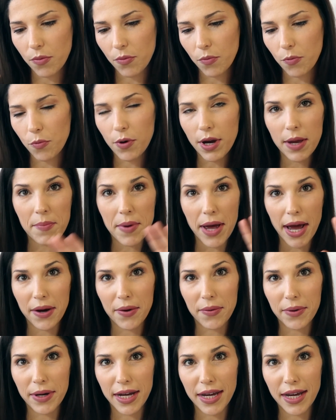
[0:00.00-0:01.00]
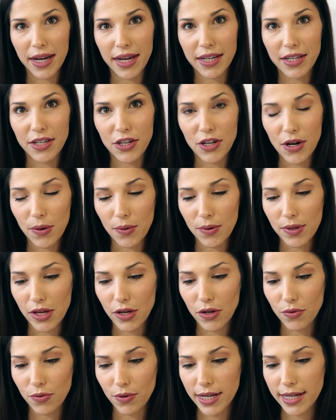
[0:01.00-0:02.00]
way back when, you know, when the
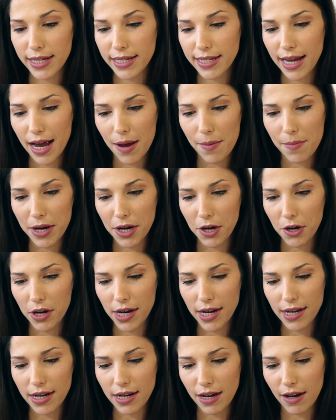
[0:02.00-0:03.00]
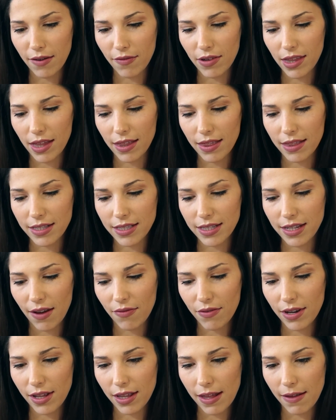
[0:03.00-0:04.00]
Greeks got married and everything. This
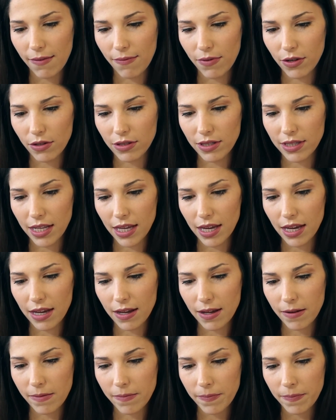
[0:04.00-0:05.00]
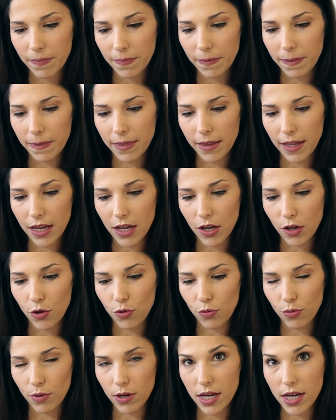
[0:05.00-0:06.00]
definitely feels like a
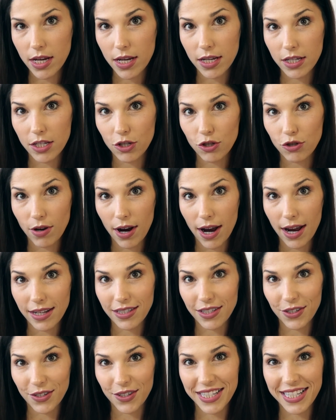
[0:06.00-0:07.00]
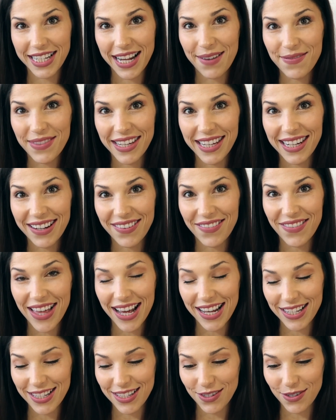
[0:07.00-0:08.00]
Greek dress or something of
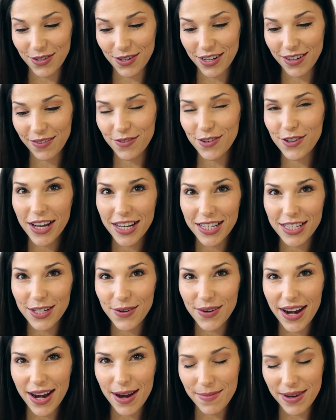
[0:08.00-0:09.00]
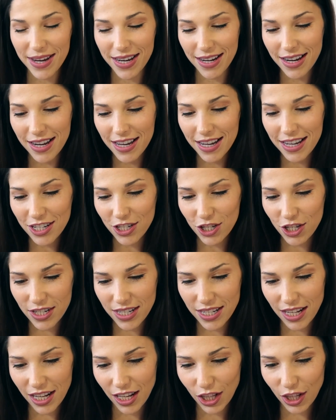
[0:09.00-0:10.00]
that sort. If you guys know what I mean,
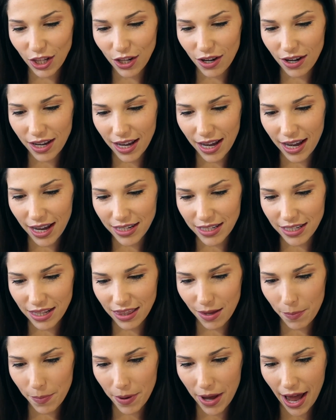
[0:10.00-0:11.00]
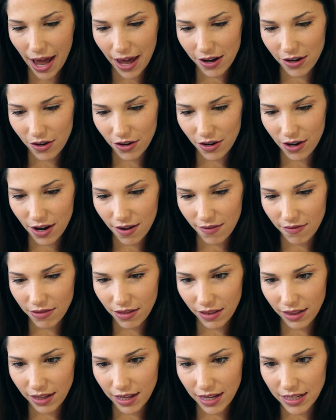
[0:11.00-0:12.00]
just look at the pattern of
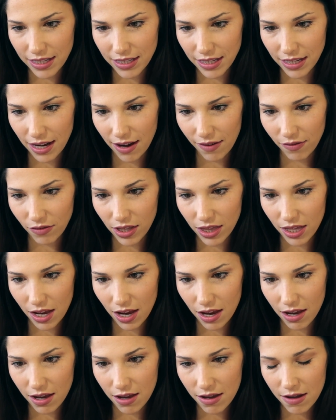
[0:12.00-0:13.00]
the lace and everything.